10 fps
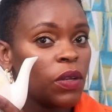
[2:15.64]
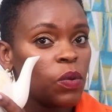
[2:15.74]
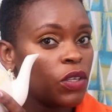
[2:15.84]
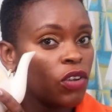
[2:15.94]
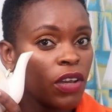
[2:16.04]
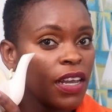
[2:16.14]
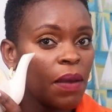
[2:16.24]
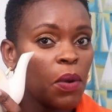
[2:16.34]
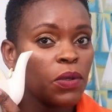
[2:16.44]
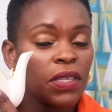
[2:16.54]
that we were talking
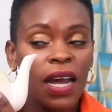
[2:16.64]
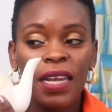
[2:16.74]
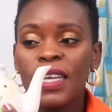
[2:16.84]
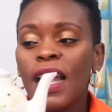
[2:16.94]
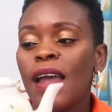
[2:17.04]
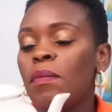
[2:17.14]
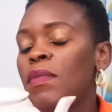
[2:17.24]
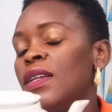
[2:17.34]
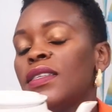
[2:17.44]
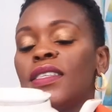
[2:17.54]
about earlier. I
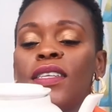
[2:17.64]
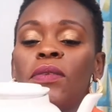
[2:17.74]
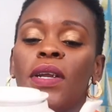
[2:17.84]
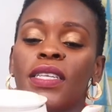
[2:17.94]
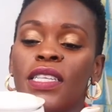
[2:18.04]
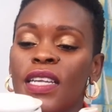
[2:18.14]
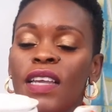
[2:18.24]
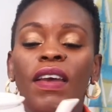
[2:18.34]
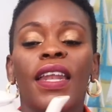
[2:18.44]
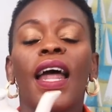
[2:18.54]
mean, seriously,
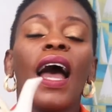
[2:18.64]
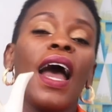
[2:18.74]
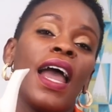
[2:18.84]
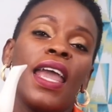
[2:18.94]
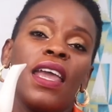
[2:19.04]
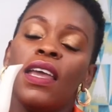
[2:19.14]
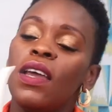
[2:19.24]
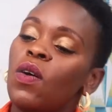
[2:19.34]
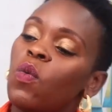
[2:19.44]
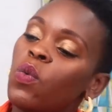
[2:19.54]
even I
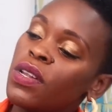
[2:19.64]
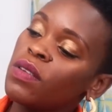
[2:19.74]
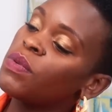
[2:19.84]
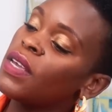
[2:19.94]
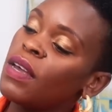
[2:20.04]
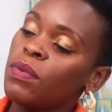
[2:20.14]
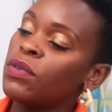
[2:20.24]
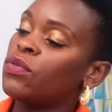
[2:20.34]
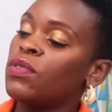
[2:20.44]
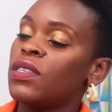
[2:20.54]
wouldn't be able
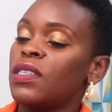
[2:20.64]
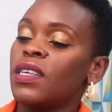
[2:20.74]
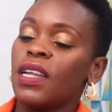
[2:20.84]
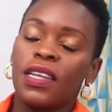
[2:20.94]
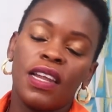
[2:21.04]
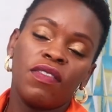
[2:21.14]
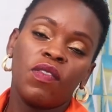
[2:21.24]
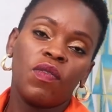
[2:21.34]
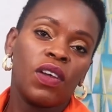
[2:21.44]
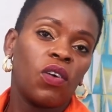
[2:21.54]
to just get enough
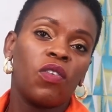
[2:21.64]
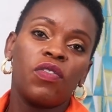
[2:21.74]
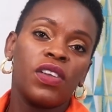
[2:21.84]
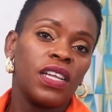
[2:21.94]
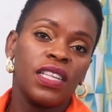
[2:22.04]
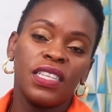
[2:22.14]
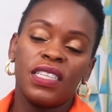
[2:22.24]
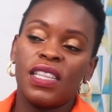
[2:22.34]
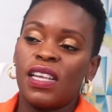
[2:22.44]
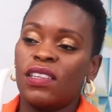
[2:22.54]
of the coffee in this
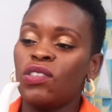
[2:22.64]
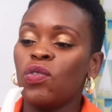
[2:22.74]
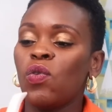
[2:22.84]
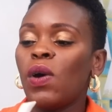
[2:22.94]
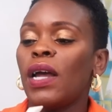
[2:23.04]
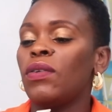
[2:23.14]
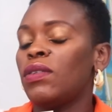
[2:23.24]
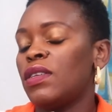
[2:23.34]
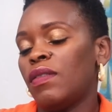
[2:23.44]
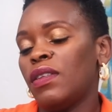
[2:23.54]
thing. So I don't
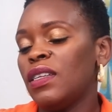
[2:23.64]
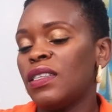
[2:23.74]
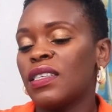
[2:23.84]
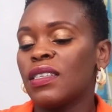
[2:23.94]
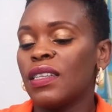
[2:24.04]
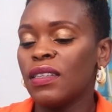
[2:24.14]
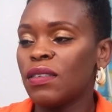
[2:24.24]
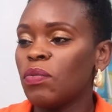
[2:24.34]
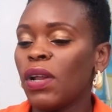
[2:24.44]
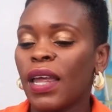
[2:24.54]
this is
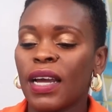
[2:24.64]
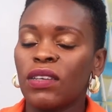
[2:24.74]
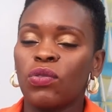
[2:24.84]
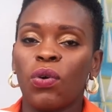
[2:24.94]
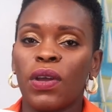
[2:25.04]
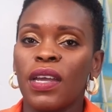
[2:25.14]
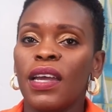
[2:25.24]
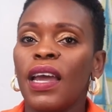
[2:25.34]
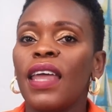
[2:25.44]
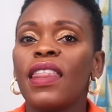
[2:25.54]
it's more like a toy.
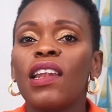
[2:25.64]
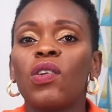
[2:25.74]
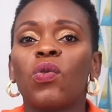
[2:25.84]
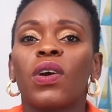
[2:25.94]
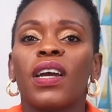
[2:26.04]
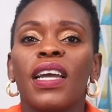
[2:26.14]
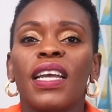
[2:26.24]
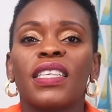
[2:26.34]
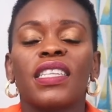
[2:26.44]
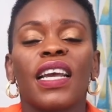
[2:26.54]
And then look,
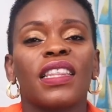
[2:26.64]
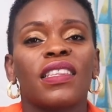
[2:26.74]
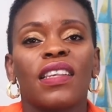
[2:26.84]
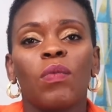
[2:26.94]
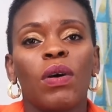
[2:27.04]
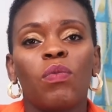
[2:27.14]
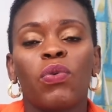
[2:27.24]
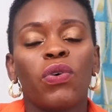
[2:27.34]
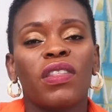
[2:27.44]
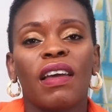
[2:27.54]
it's like someone
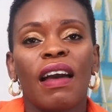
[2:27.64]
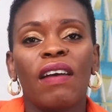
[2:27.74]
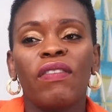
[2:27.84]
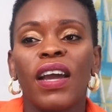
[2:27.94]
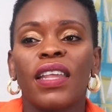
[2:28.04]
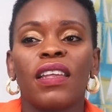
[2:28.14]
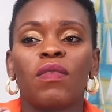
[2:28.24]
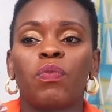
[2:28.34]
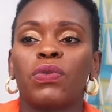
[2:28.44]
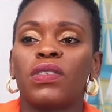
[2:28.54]
broke the cover and
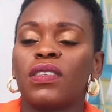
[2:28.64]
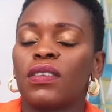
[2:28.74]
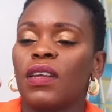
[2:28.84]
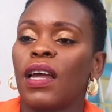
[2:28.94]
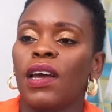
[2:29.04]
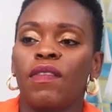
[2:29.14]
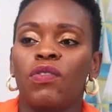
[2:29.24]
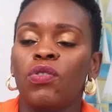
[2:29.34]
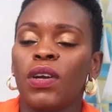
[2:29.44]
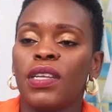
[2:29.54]
then put I have
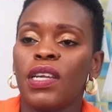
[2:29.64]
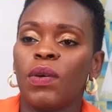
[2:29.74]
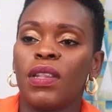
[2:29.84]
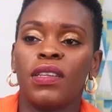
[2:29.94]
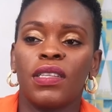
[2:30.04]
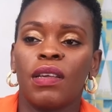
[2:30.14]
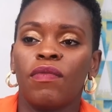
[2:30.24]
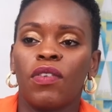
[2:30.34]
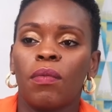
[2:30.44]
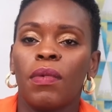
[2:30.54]
no idea where this came
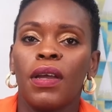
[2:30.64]
from.